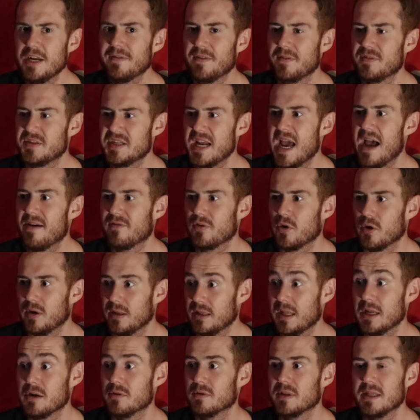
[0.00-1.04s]
chief of staff could
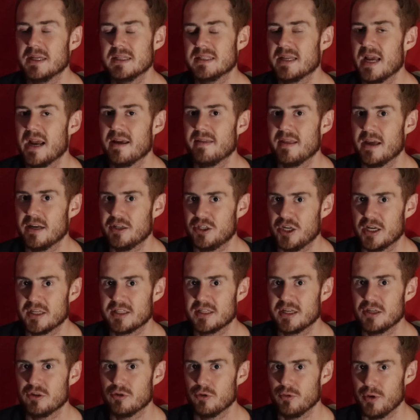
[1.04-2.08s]
literally say that
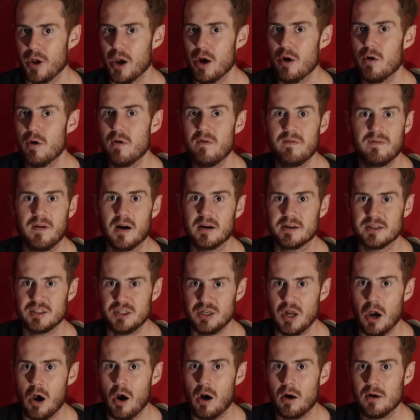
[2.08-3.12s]
Justin Trudeau fucks
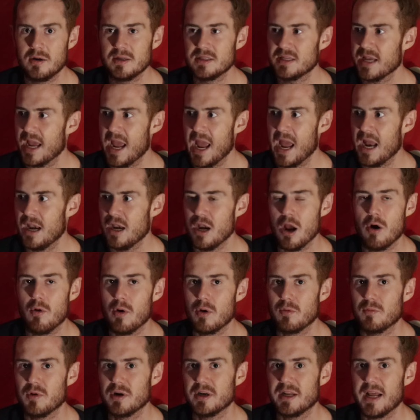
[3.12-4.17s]
dogs and no
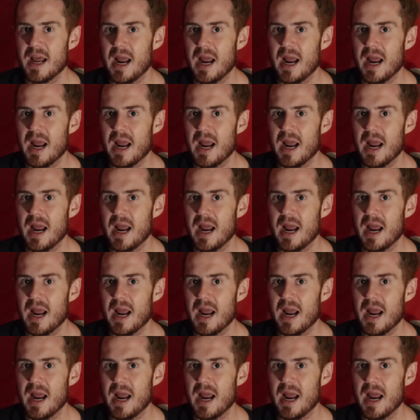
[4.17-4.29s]
one would